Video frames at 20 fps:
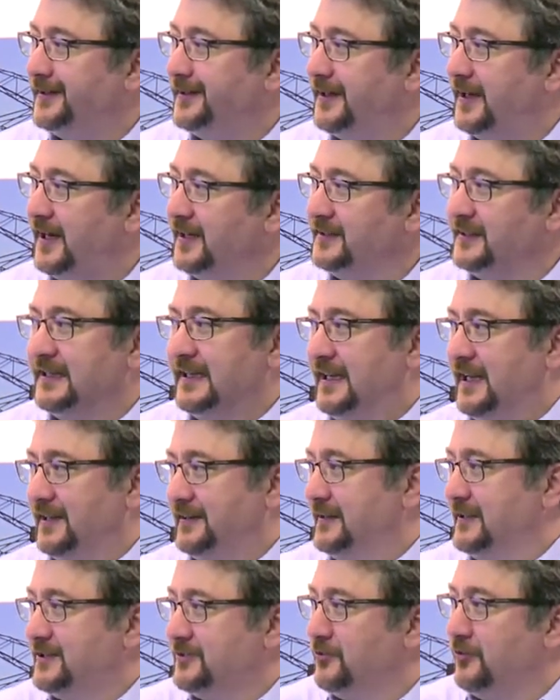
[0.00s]
I think he
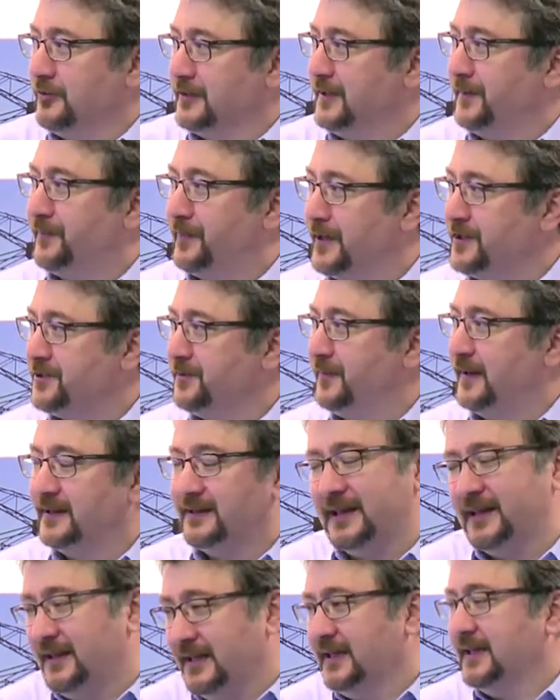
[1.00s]
had this wrong impression, but
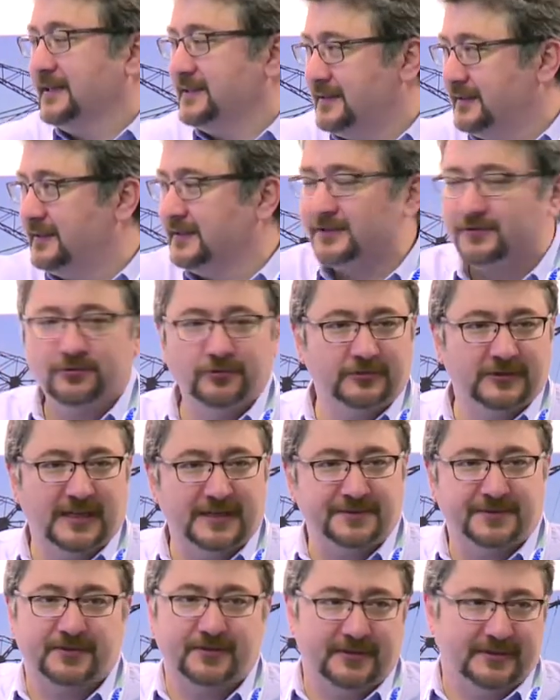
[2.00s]
the thing is it is 2
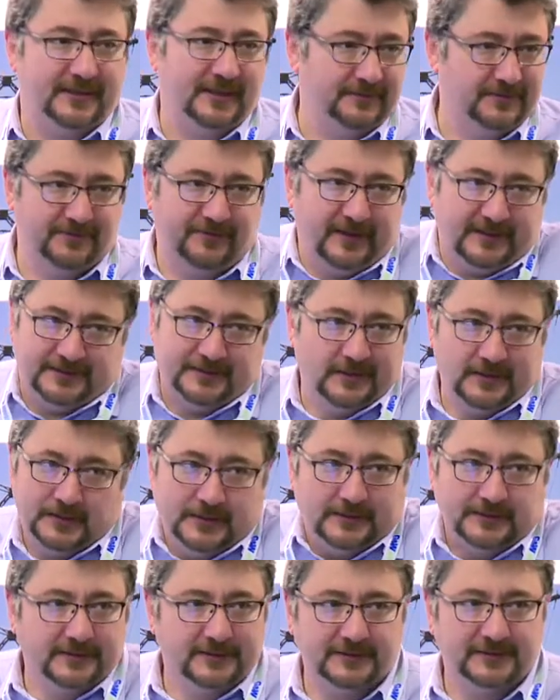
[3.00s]
times, 3 times faster.
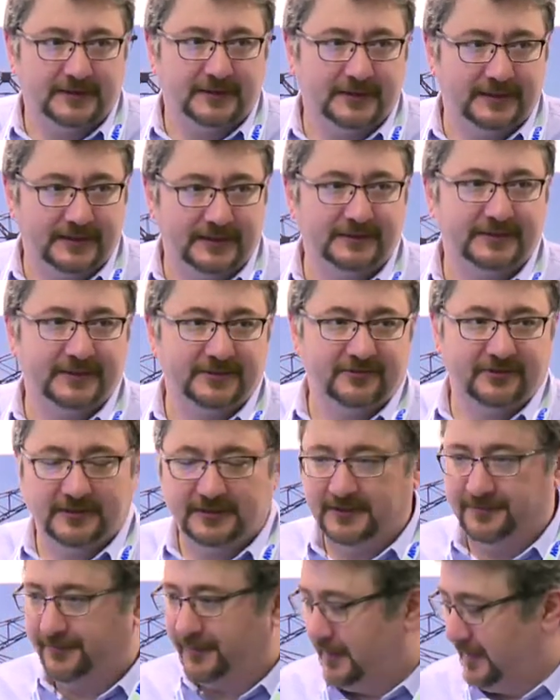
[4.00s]
It is
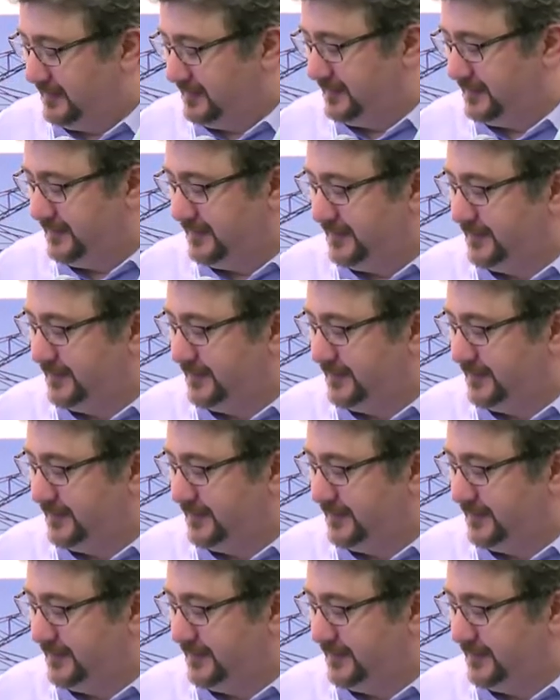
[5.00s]
really fast.